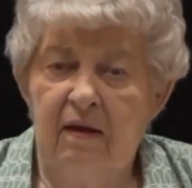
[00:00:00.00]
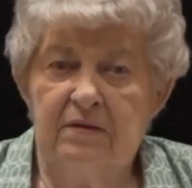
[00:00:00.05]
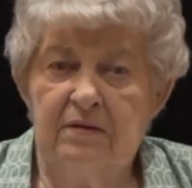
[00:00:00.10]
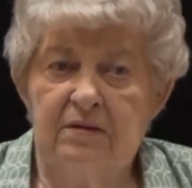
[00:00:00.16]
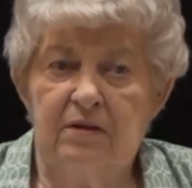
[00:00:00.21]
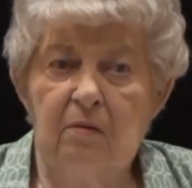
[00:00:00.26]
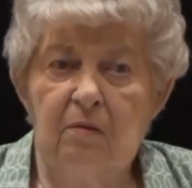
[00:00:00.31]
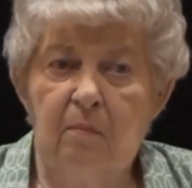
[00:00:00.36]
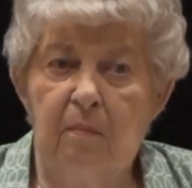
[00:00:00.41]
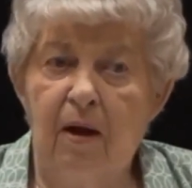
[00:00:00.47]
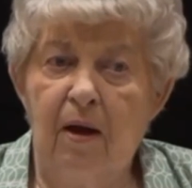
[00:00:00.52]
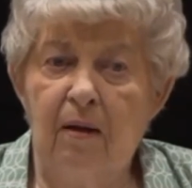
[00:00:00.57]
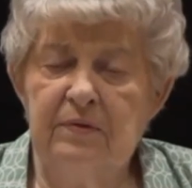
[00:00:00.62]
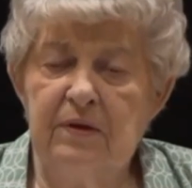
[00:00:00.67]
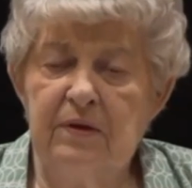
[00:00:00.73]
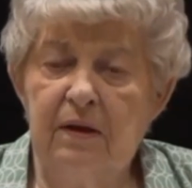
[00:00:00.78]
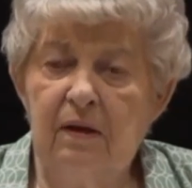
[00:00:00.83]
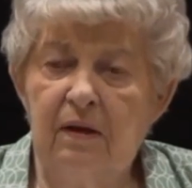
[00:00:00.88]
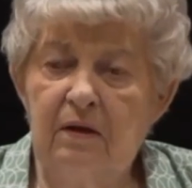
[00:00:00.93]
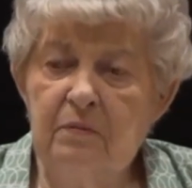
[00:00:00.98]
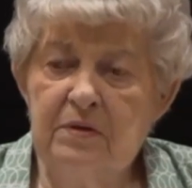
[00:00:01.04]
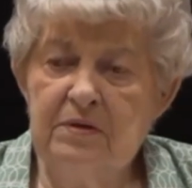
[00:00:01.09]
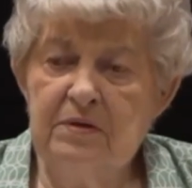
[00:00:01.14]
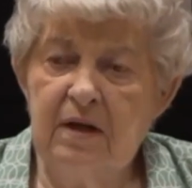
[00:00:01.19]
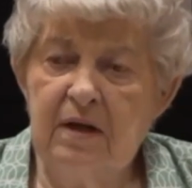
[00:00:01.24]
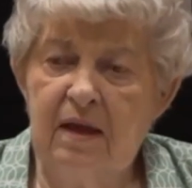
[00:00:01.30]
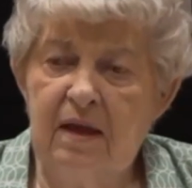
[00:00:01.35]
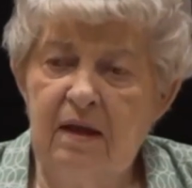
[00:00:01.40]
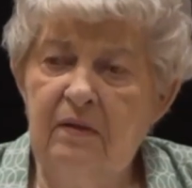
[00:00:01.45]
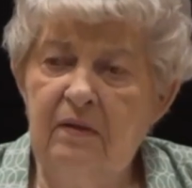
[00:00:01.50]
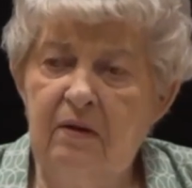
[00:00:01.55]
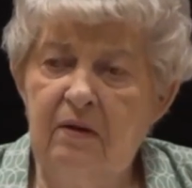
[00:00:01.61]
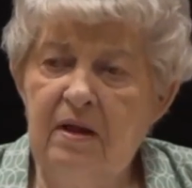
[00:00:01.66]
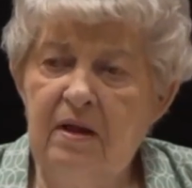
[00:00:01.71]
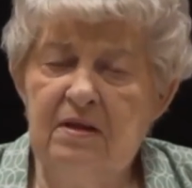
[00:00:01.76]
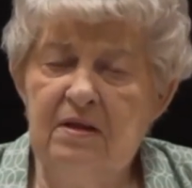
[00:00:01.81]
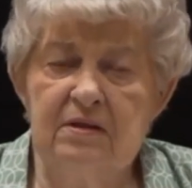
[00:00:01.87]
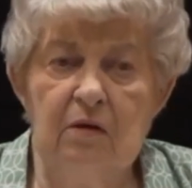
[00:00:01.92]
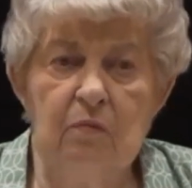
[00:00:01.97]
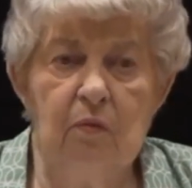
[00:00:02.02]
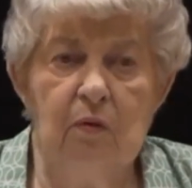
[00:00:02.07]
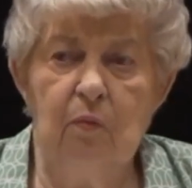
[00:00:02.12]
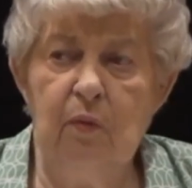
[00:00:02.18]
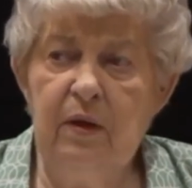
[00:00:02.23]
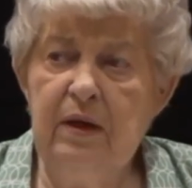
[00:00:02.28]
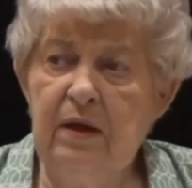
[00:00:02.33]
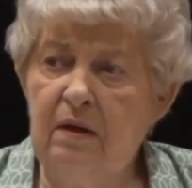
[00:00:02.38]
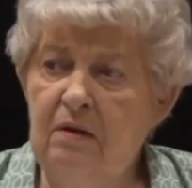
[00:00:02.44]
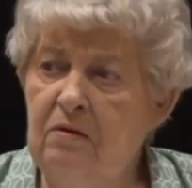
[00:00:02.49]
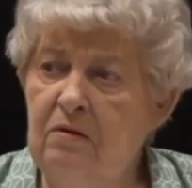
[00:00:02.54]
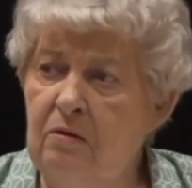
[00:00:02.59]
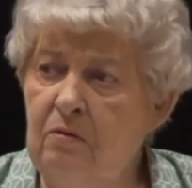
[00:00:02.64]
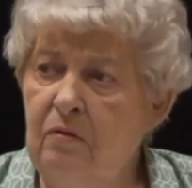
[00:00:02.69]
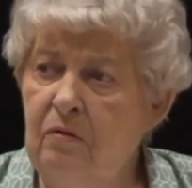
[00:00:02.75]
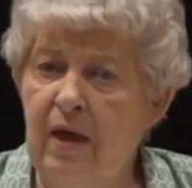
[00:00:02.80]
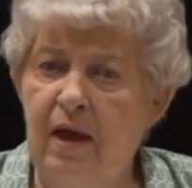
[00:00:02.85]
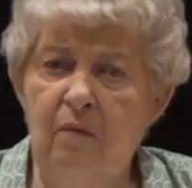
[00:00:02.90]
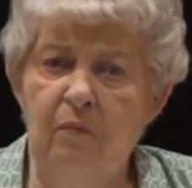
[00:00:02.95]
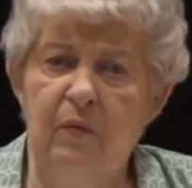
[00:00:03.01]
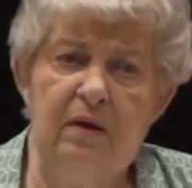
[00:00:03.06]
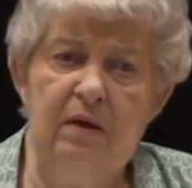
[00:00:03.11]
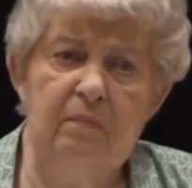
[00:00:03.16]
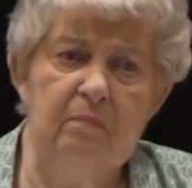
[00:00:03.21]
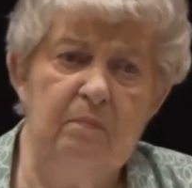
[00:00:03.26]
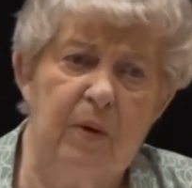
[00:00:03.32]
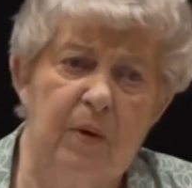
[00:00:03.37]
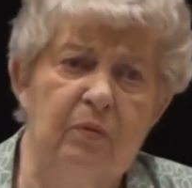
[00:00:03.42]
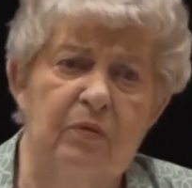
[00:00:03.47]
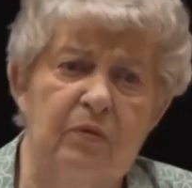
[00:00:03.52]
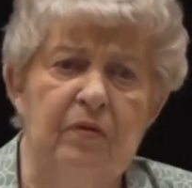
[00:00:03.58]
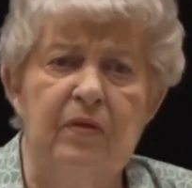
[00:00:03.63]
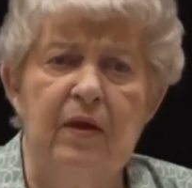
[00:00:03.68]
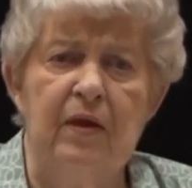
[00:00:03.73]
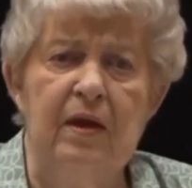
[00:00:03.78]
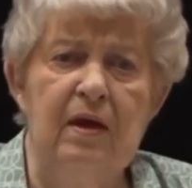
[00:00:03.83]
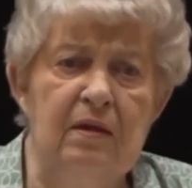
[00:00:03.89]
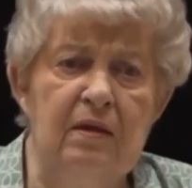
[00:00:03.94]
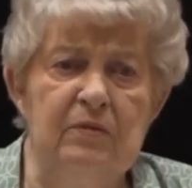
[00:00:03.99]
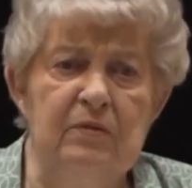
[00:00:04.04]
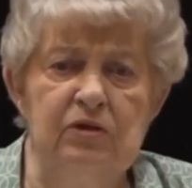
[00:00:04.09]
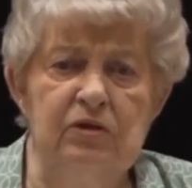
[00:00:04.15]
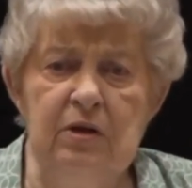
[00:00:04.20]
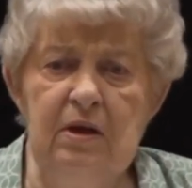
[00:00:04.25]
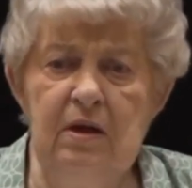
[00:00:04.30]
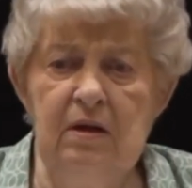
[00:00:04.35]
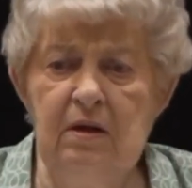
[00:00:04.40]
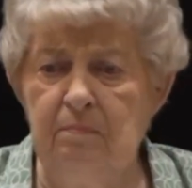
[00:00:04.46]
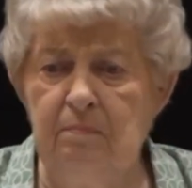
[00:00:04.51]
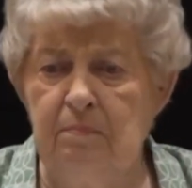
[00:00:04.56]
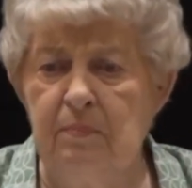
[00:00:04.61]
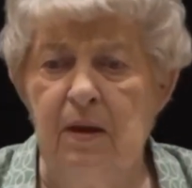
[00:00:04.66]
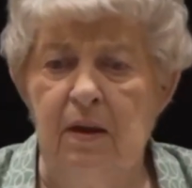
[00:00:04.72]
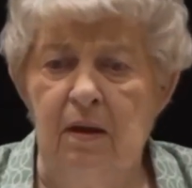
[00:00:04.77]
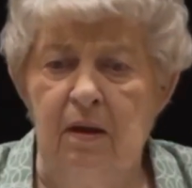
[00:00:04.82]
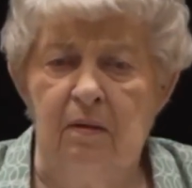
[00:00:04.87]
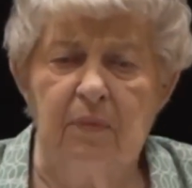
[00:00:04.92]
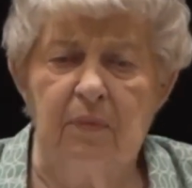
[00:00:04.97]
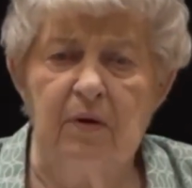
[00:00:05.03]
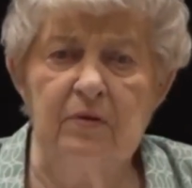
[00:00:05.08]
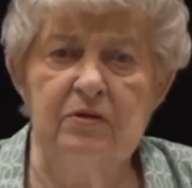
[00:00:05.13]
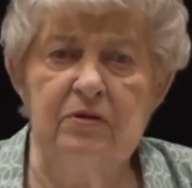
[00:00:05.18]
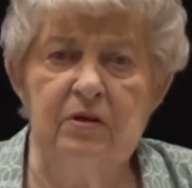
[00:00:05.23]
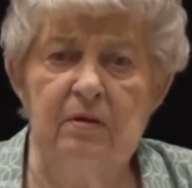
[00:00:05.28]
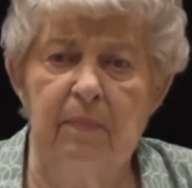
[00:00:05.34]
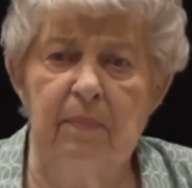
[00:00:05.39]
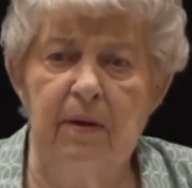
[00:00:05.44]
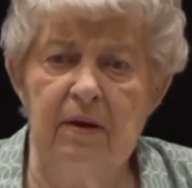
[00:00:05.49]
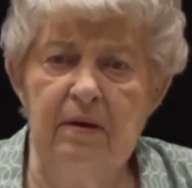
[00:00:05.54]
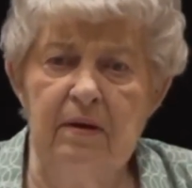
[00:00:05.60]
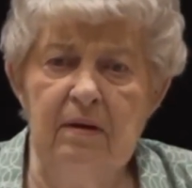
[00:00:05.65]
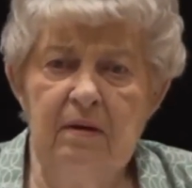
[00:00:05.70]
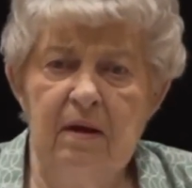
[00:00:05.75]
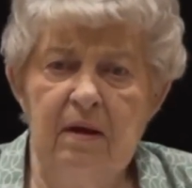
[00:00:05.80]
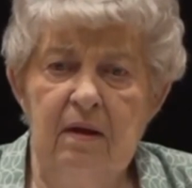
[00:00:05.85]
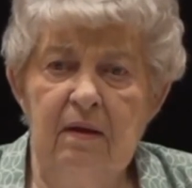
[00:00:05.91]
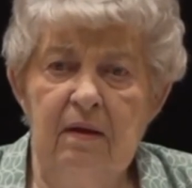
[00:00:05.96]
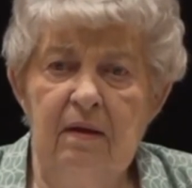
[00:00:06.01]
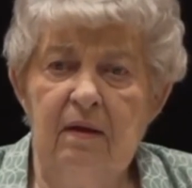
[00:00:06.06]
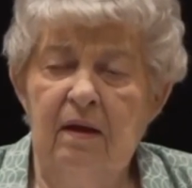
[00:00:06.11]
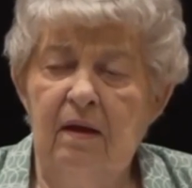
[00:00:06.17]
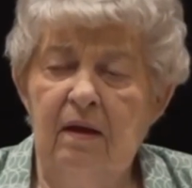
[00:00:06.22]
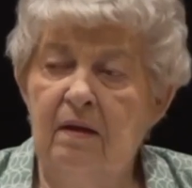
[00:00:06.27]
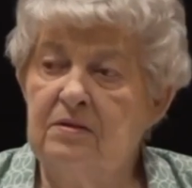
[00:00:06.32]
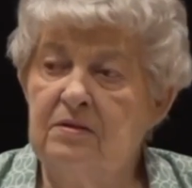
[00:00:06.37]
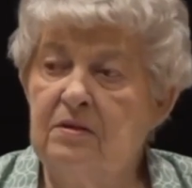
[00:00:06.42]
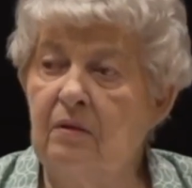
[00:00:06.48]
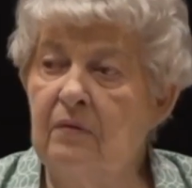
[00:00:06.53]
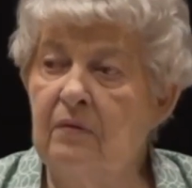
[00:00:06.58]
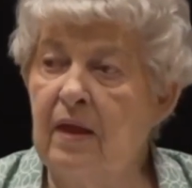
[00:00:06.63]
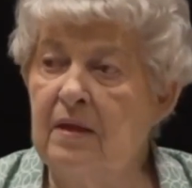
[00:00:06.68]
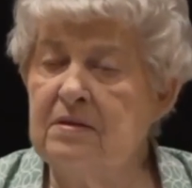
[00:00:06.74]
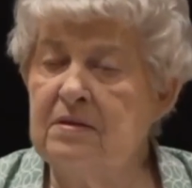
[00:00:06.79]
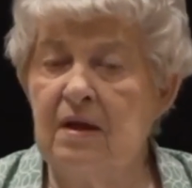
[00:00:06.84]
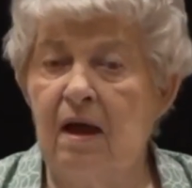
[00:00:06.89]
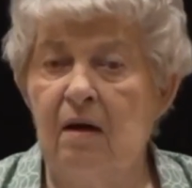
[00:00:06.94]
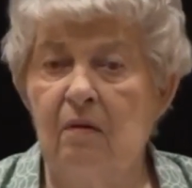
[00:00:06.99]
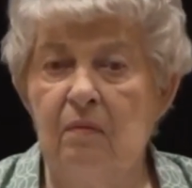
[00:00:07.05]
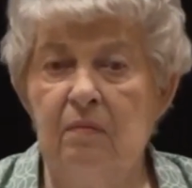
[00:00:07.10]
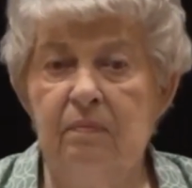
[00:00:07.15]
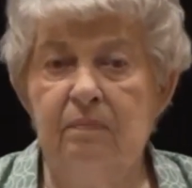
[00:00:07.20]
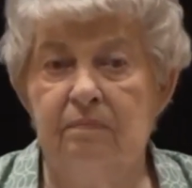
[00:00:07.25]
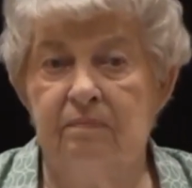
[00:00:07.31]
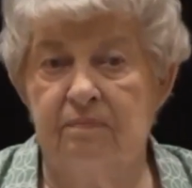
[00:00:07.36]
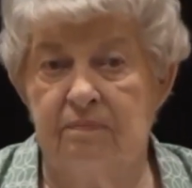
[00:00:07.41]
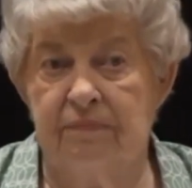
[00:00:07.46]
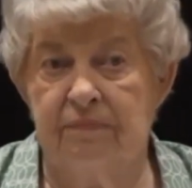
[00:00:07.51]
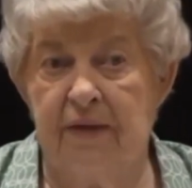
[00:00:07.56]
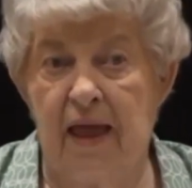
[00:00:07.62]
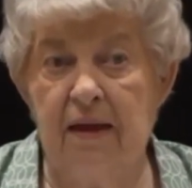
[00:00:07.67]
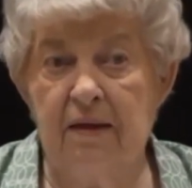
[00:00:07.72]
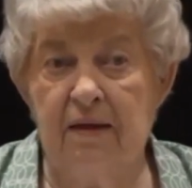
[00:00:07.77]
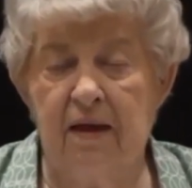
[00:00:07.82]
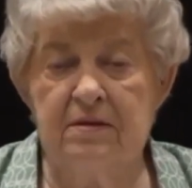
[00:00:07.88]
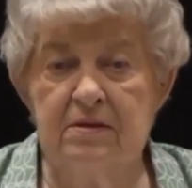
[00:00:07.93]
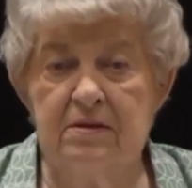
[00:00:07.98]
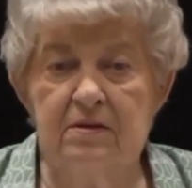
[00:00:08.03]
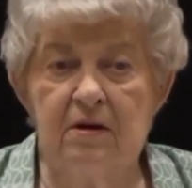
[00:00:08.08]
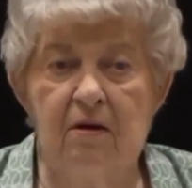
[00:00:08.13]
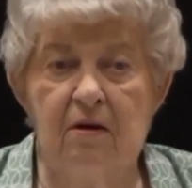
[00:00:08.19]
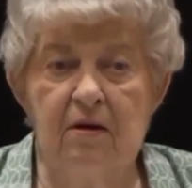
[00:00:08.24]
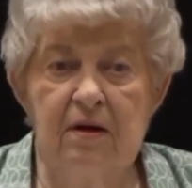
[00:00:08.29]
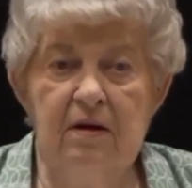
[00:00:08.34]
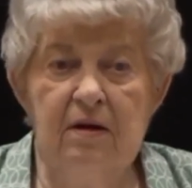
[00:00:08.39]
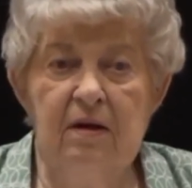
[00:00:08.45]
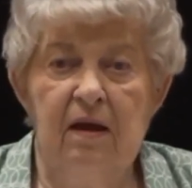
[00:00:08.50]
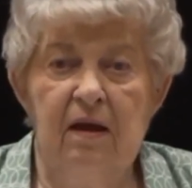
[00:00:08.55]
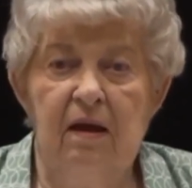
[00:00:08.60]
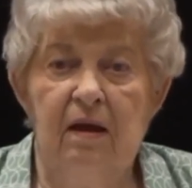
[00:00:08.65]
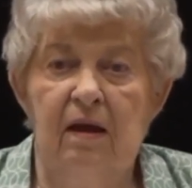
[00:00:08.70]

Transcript: So Bob Taylor was standing there and he said, Well, we can do that. We can pump the thing in the machine and punch the button. So that's how that got started.